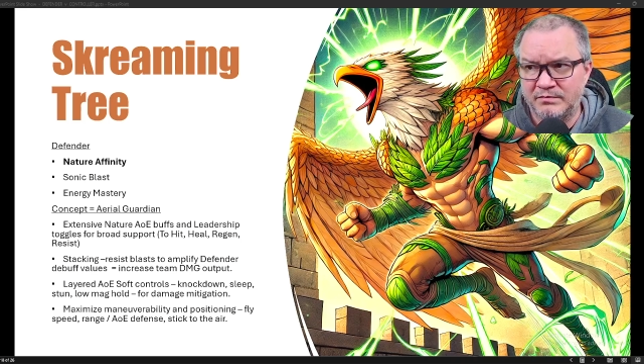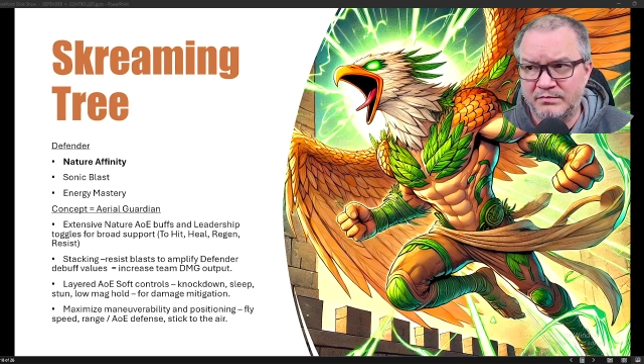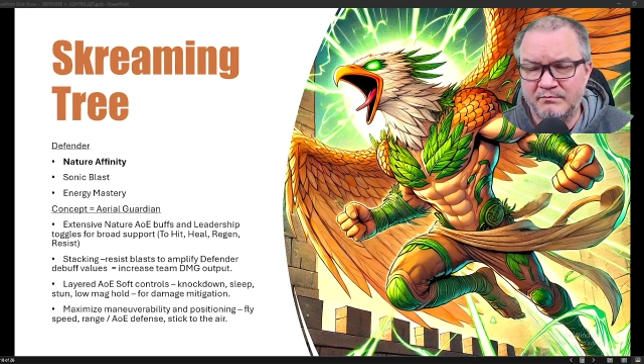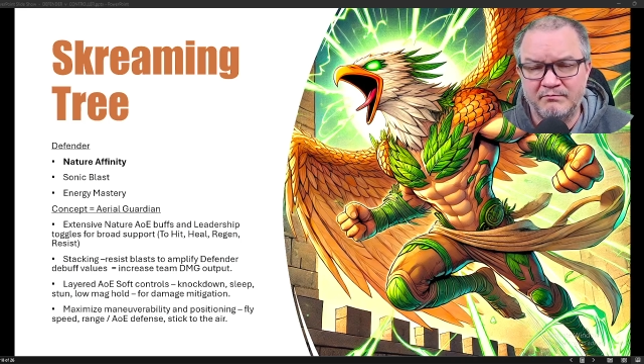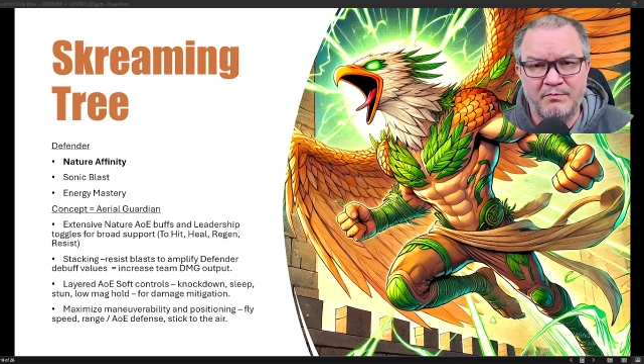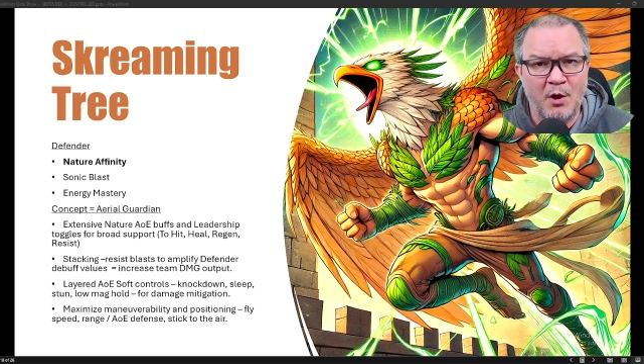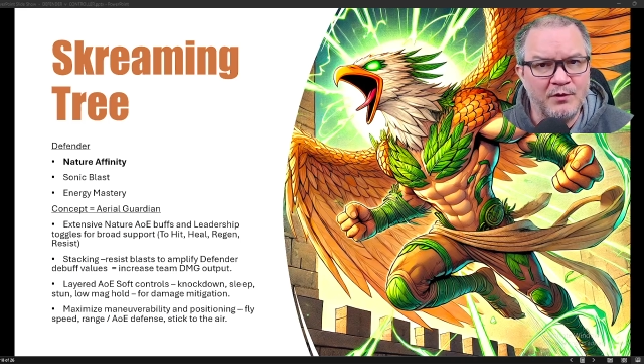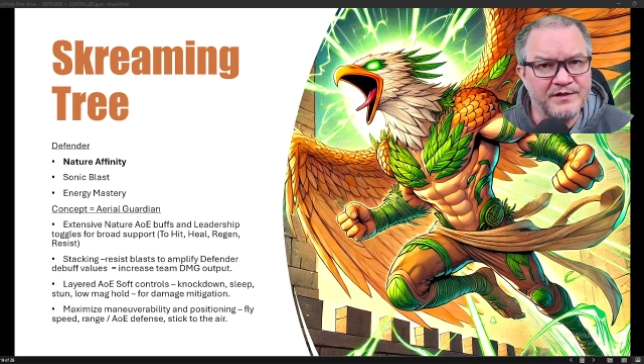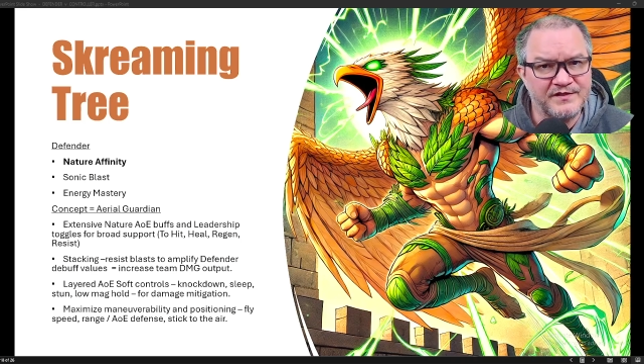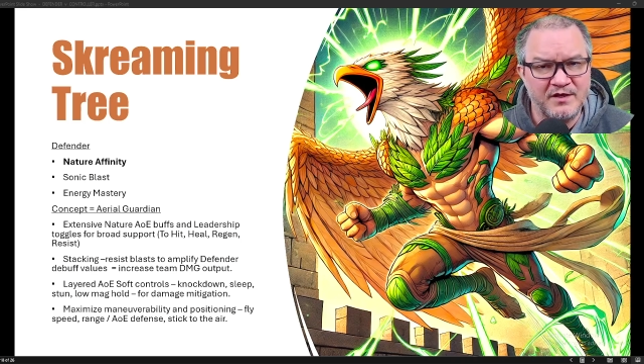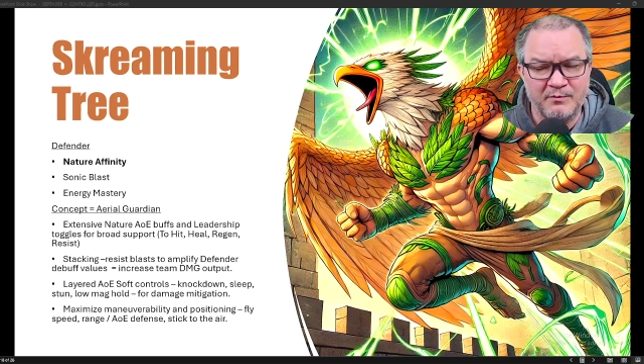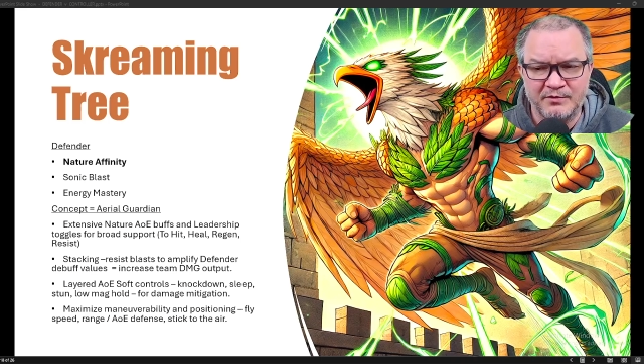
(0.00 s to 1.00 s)

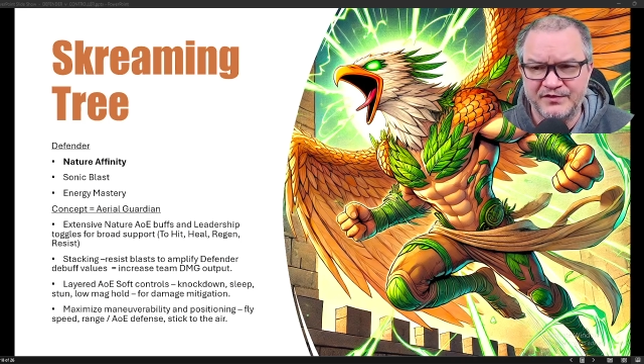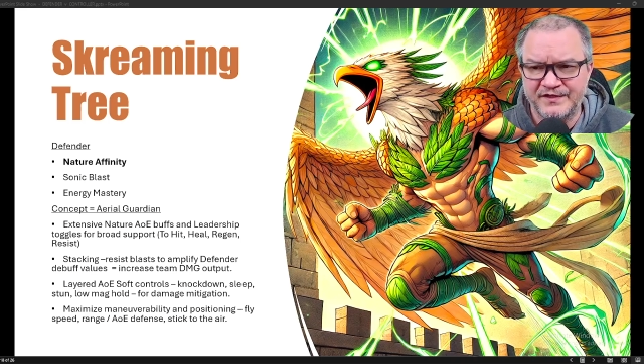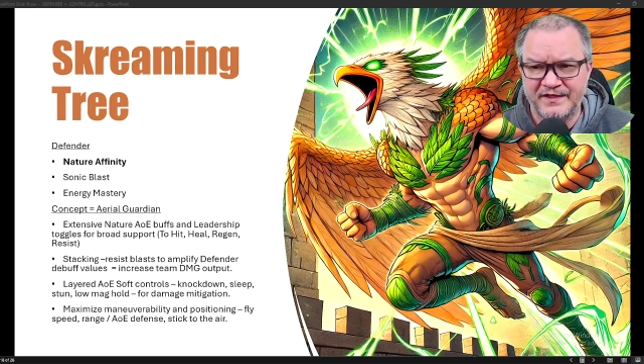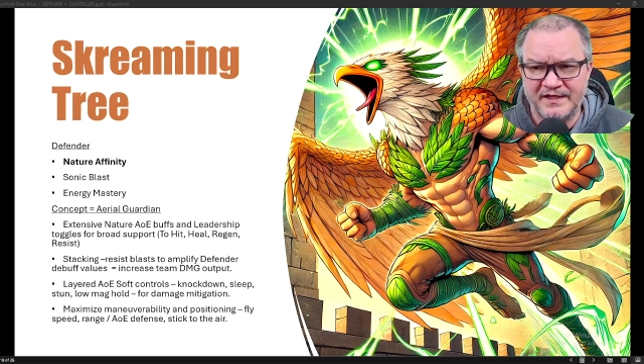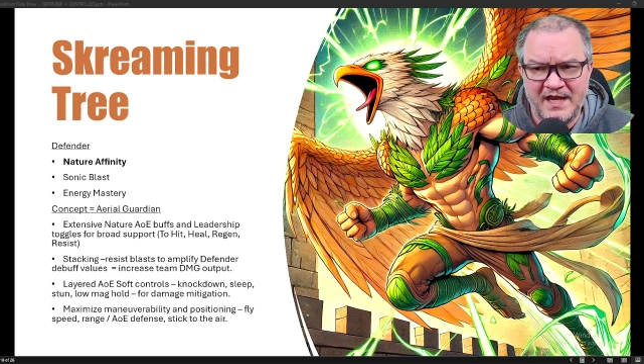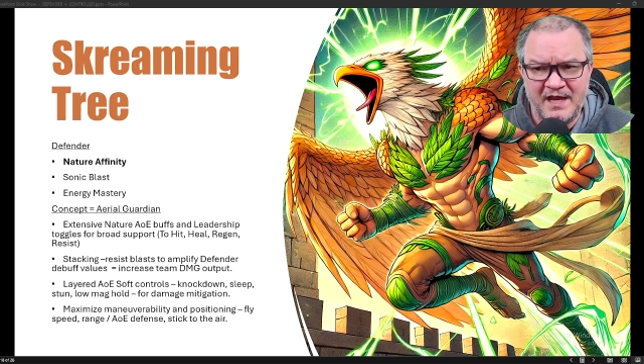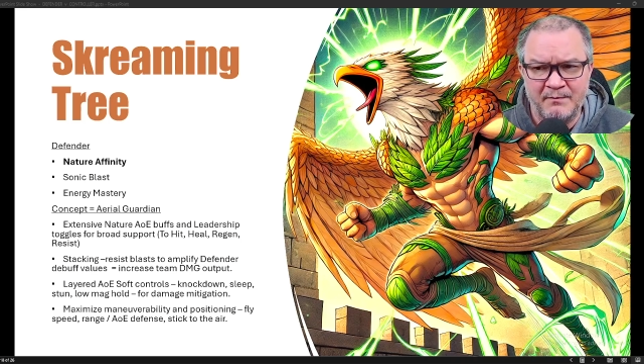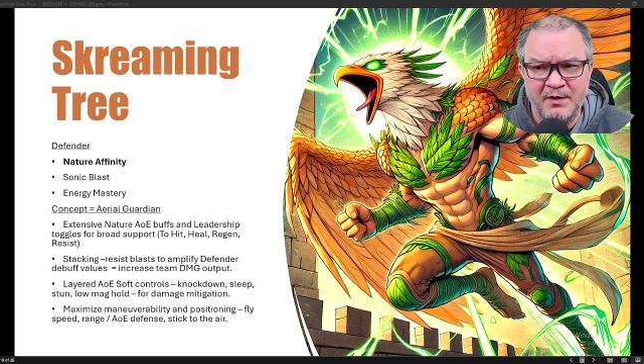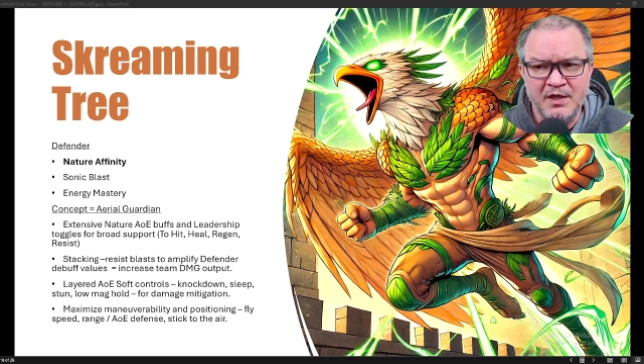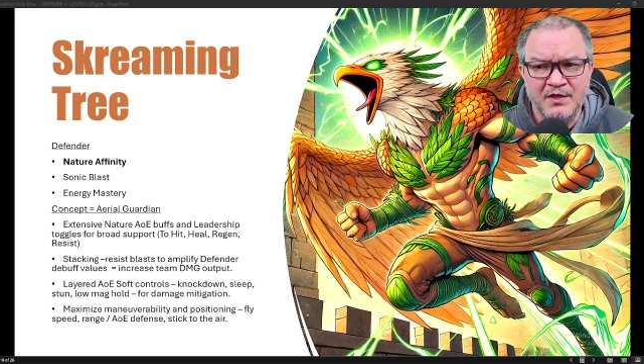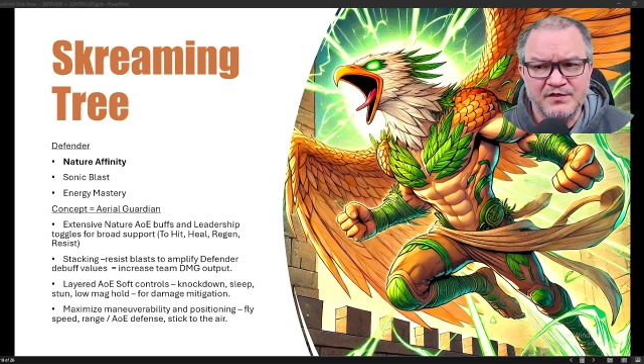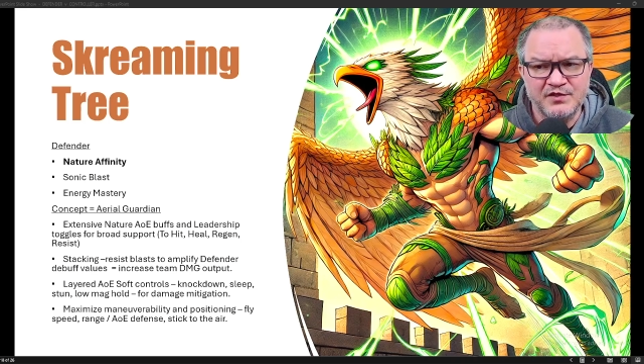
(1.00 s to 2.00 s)
bonus numbers in the game.
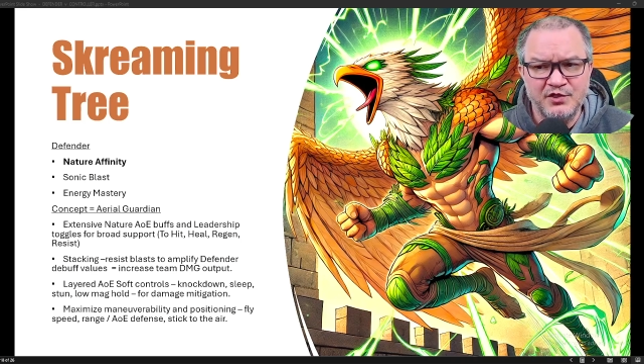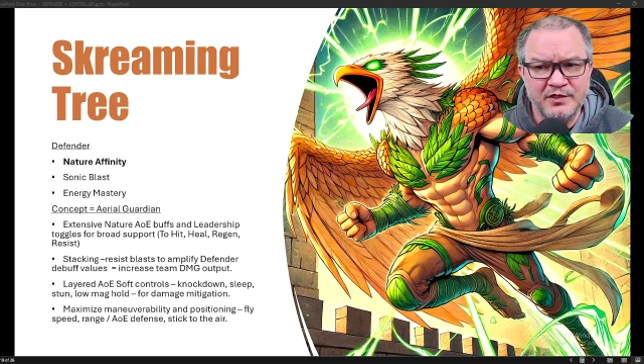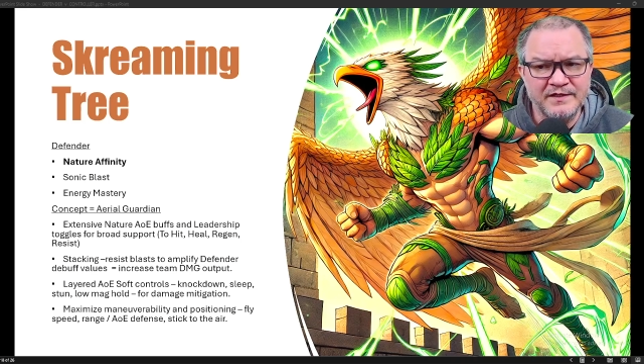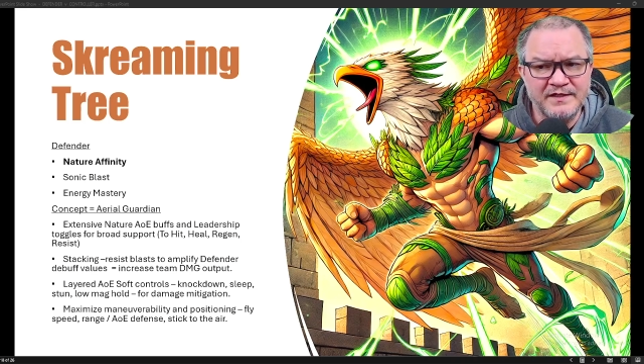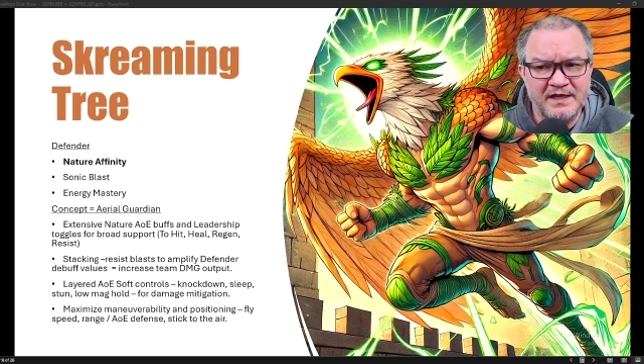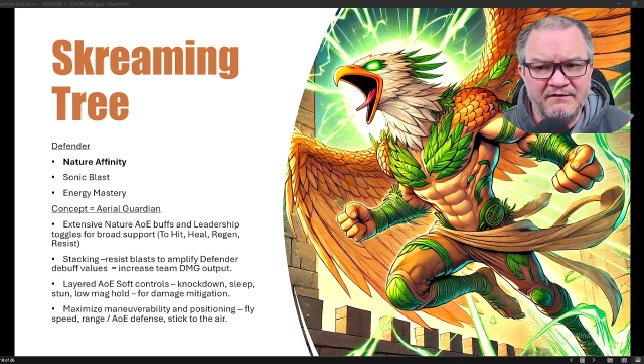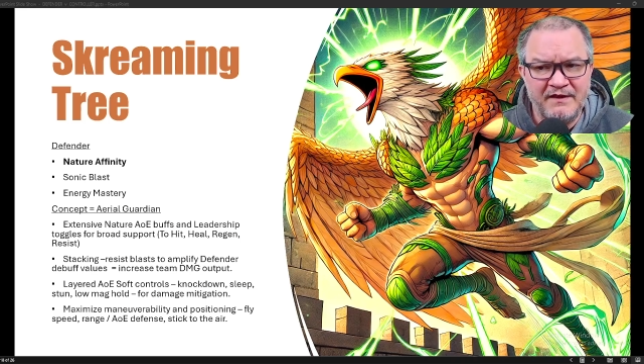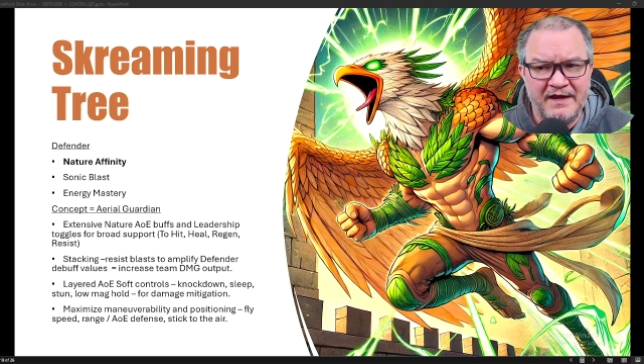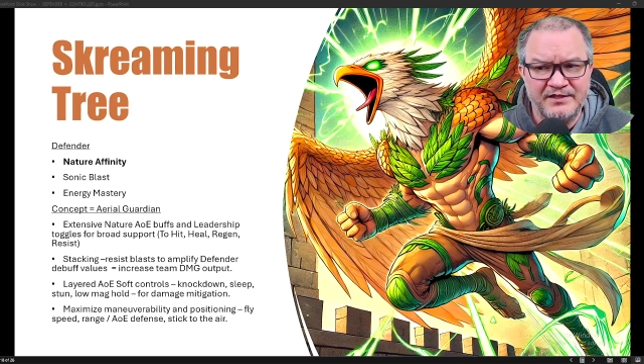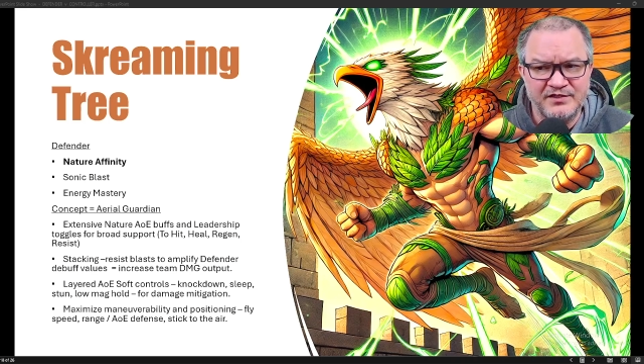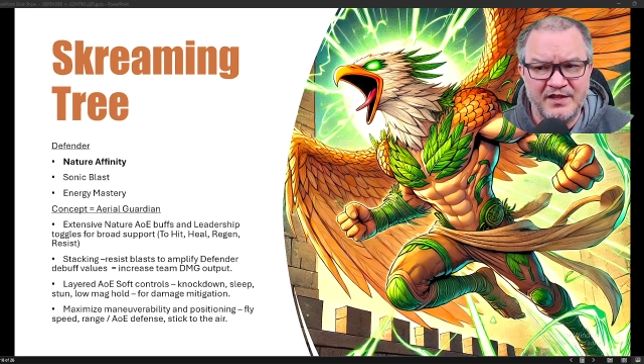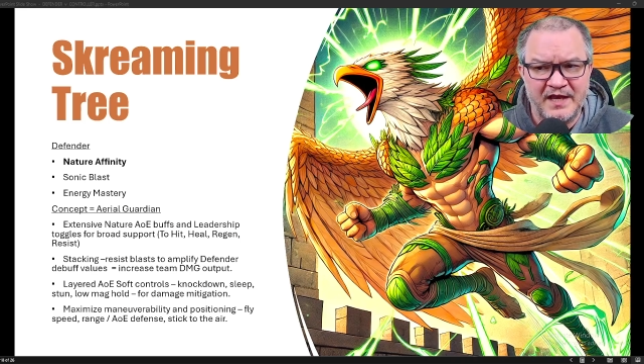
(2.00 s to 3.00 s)
So you're going to take
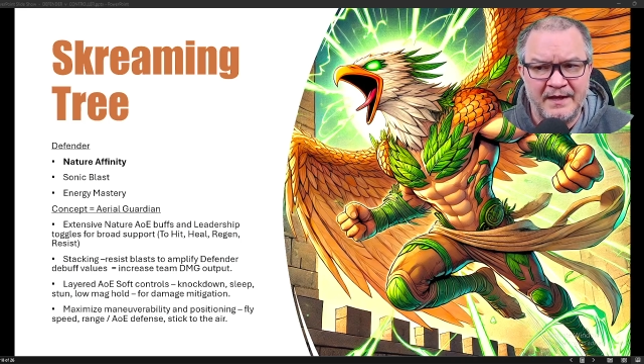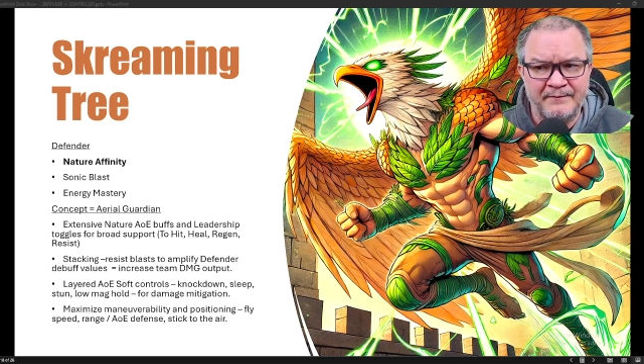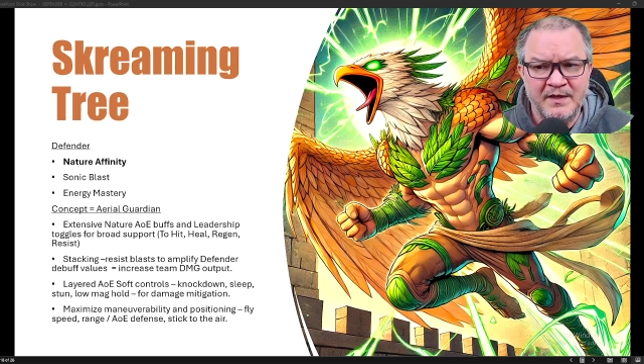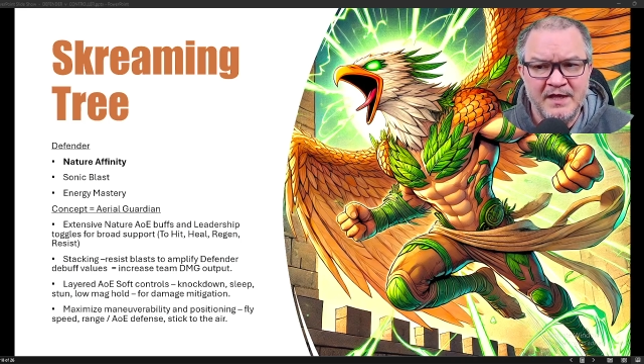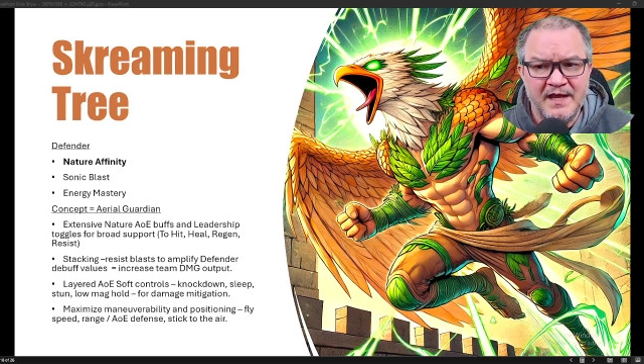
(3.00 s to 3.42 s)
advantage of that,